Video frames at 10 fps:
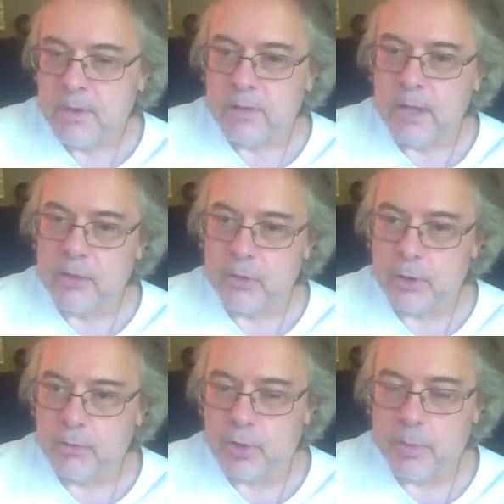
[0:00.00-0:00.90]
Like they're
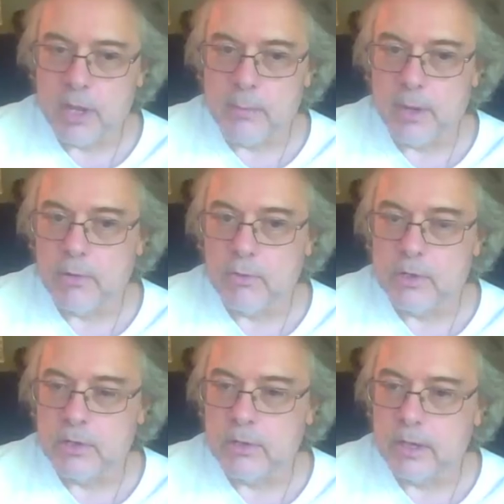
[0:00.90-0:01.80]
they're becoming
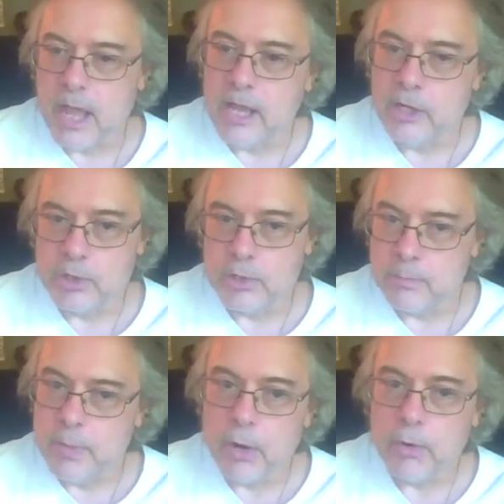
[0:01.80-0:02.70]
increasingly anxious and
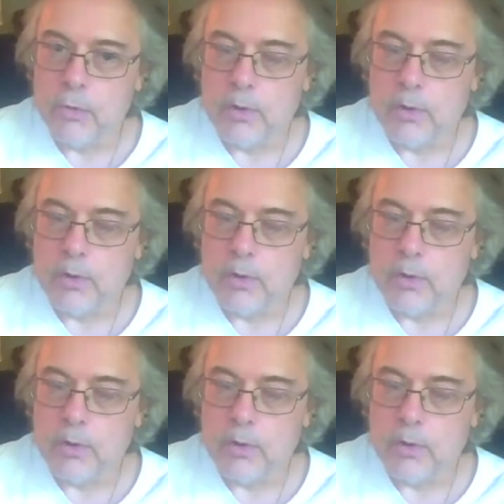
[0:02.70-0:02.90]
paranoid.